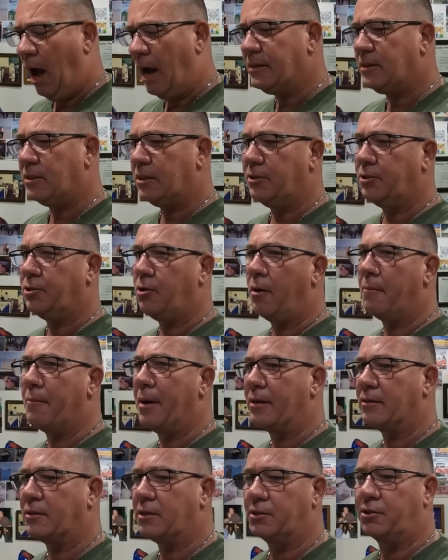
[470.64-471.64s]
I sent her a
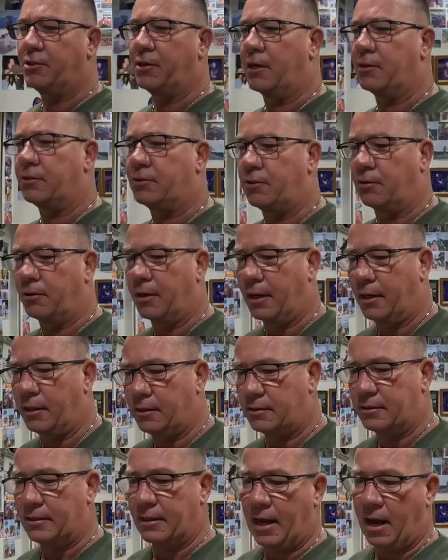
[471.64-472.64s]
message
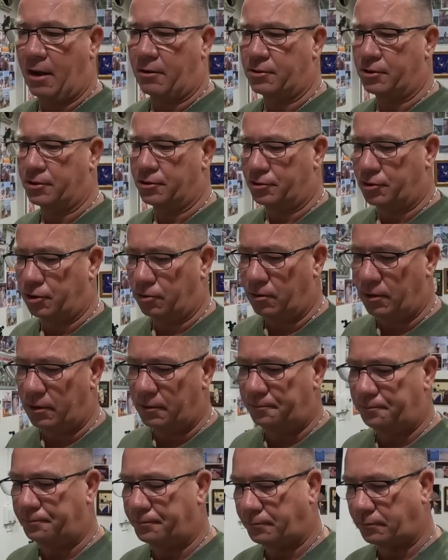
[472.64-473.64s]
yesterday, see how she's
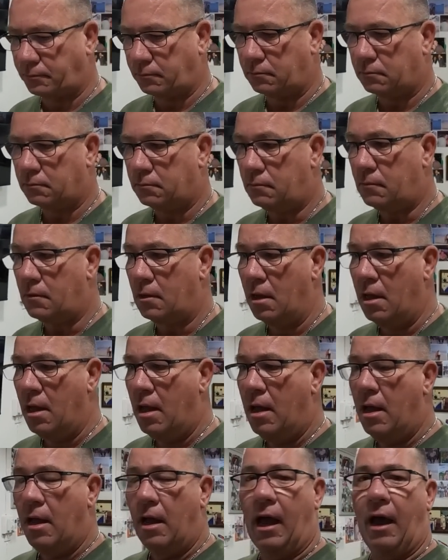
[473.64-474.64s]
doing.
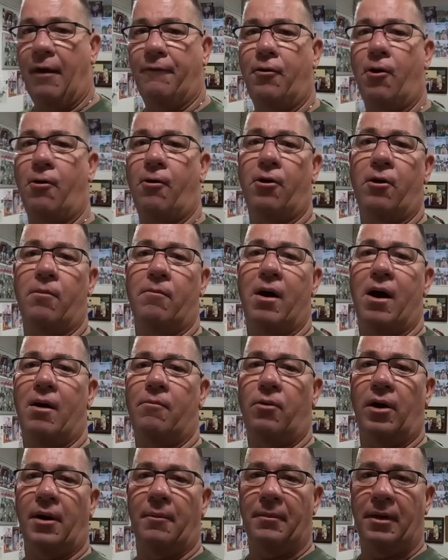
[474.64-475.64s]
If her and her
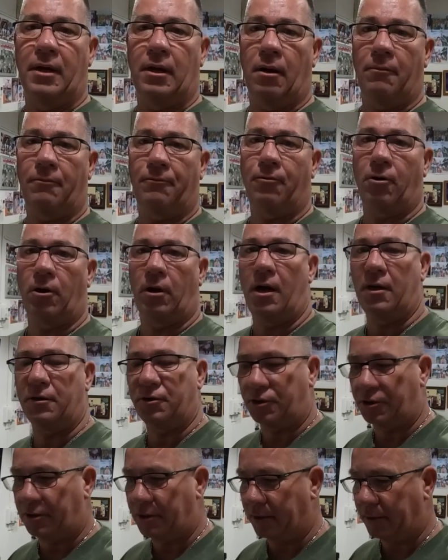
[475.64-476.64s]
mom want to meet up for
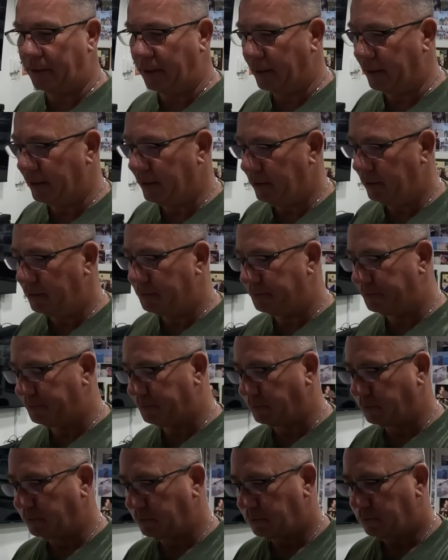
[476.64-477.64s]
lunch today,
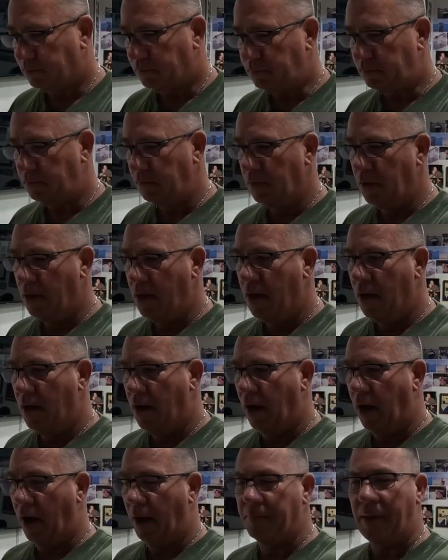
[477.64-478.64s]

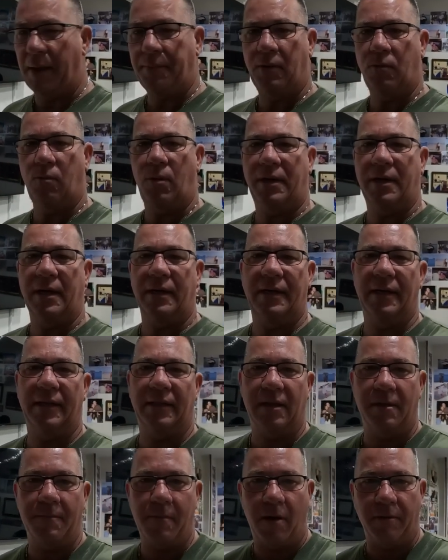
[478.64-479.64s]
uh, maybe we can
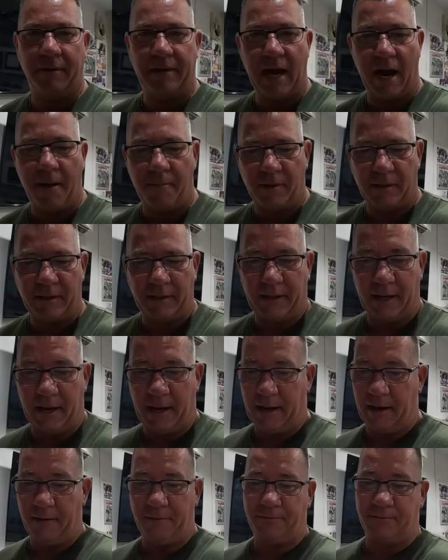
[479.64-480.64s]
get them on camera
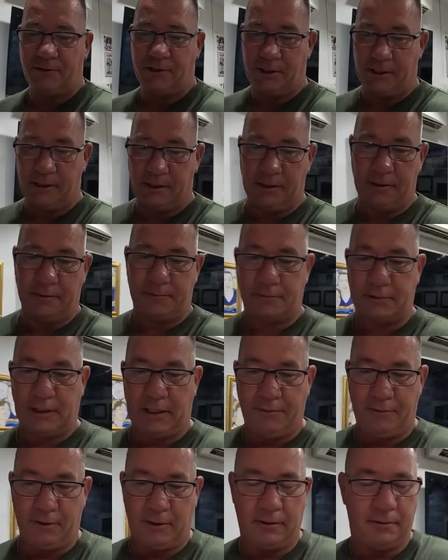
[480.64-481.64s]
today if she
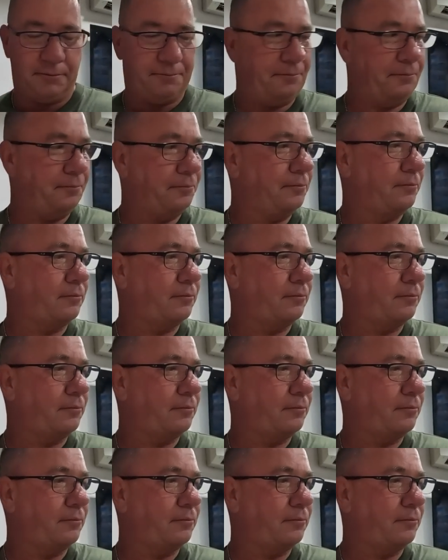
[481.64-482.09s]
even